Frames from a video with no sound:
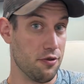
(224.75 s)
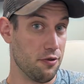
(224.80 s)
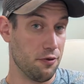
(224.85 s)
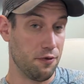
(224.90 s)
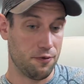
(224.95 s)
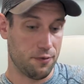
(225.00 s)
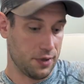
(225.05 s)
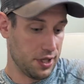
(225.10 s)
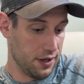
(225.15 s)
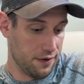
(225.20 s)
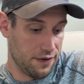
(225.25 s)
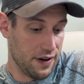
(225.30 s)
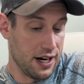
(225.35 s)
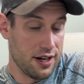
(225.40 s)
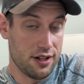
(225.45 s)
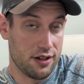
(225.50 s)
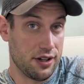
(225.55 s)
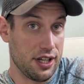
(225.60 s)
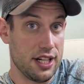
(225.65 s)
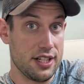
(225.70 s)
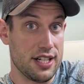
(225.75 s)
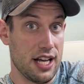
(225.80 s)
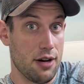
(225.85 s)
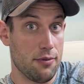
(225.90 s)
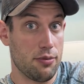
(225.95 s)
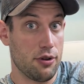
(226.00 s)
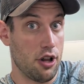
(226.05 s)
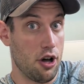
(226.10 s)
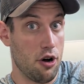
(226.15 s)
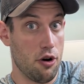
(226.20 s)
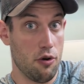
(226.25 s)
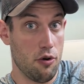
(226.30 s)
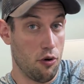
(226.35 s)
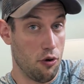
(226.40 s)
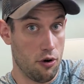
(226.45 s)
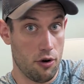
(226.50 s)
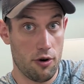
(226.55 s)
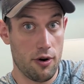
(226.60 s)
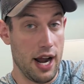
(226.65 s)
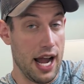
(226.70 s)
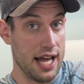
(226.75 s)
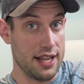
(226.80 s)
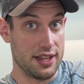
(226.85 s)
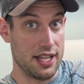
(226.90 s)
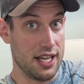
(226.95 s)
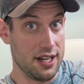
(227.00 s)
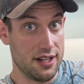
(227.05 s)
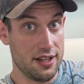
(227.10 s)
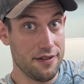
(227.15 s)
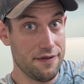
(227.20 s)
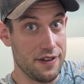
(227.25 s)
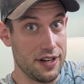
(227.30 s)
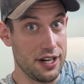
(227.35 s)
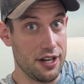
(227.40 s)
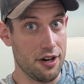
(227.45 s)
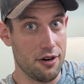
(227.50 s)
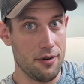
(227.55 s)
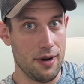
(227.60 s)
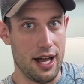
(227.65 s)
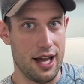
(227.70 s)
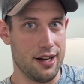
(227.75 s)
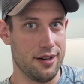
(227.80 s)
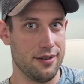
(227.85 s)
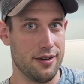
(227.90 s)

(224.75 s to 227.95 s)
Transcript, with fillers: You can find a link down below or at the end of the video,